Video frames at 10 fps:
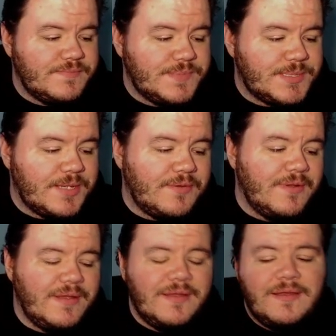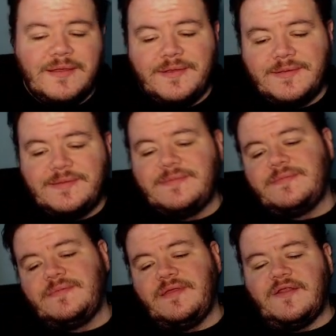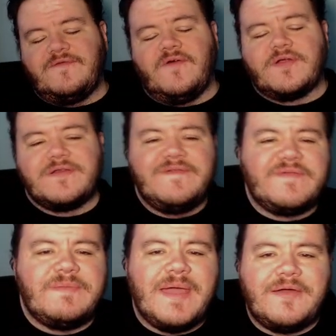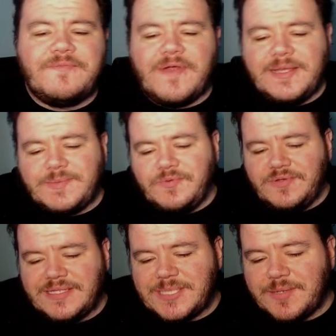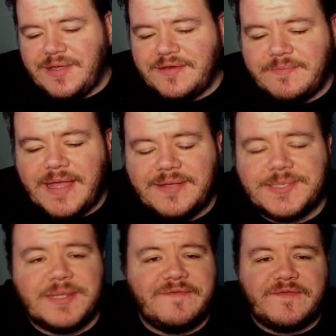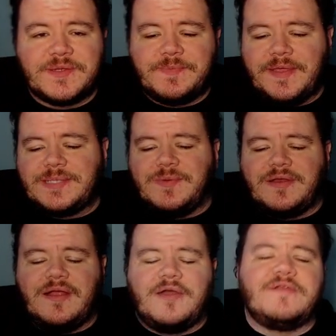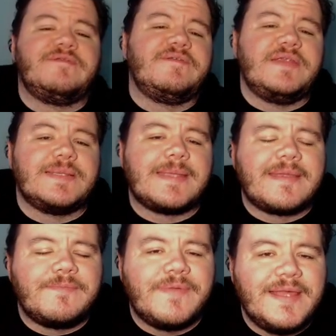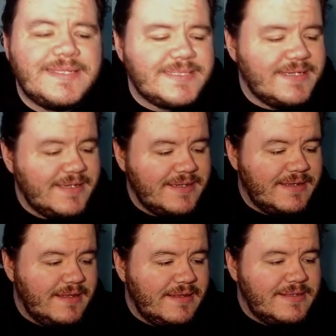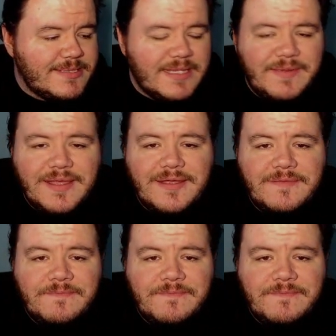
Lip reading: So, 450-pound prize pool, that's 300 pounds to the first place winner, 150 to second place. It's going to be good.